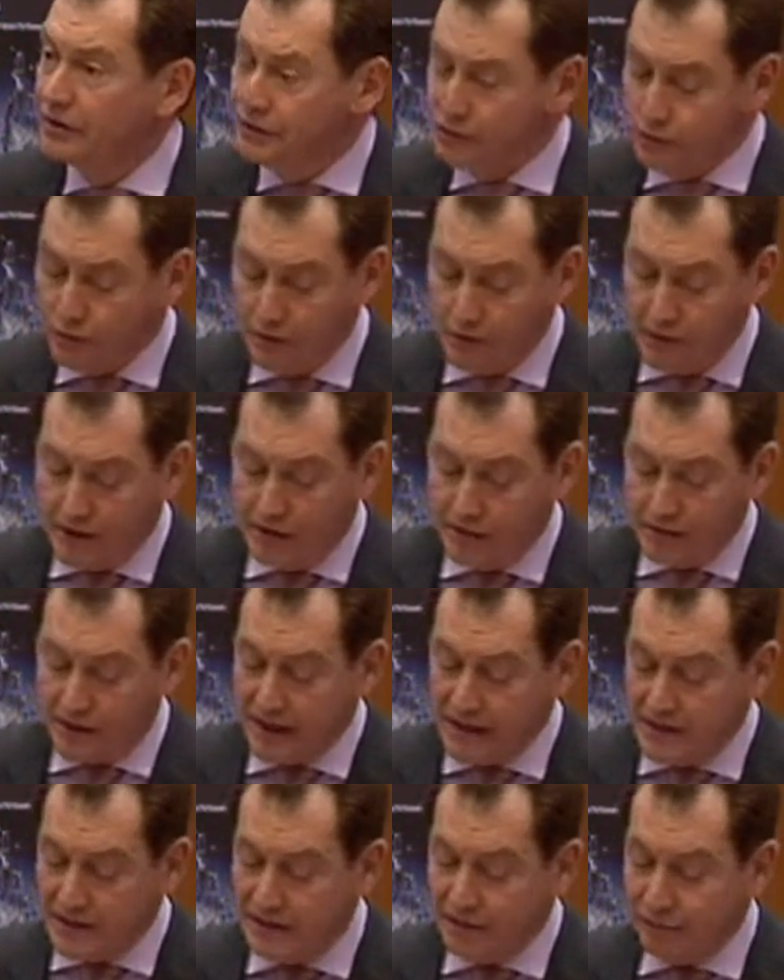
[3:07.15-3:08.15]
to around
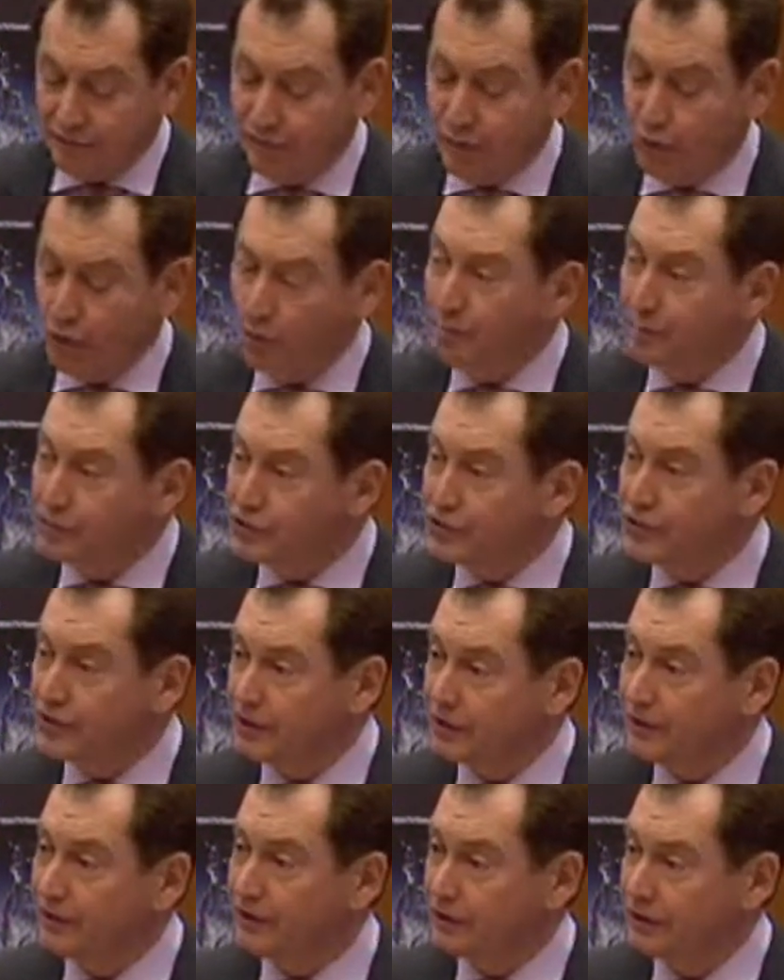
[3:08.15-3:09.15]
eighty-four
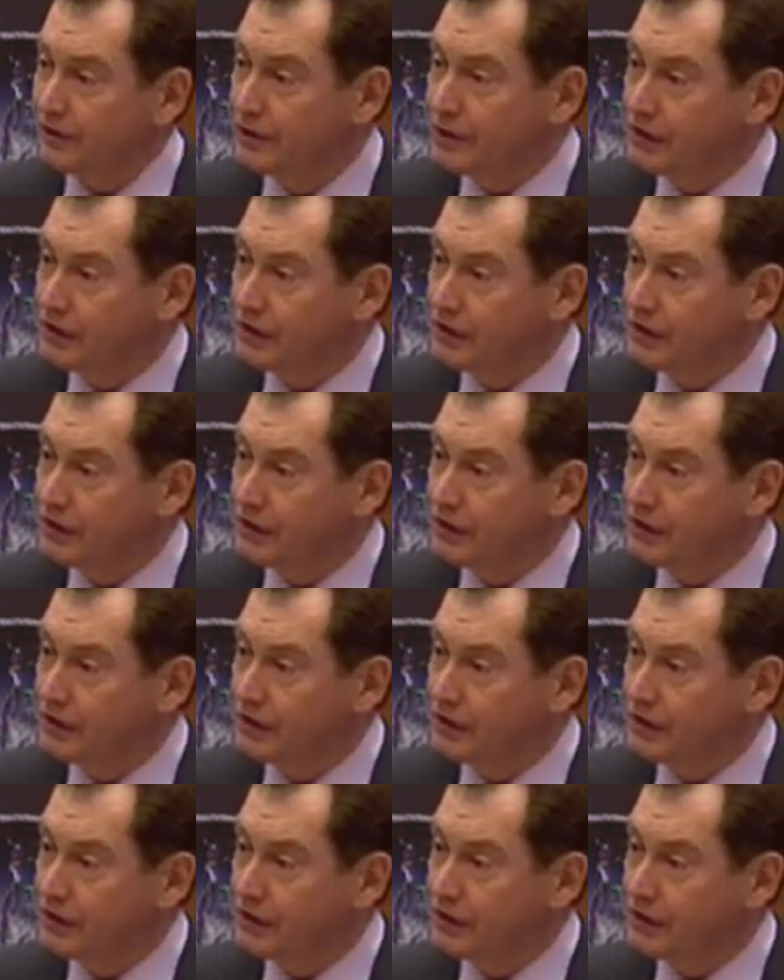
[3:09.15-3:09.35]
percent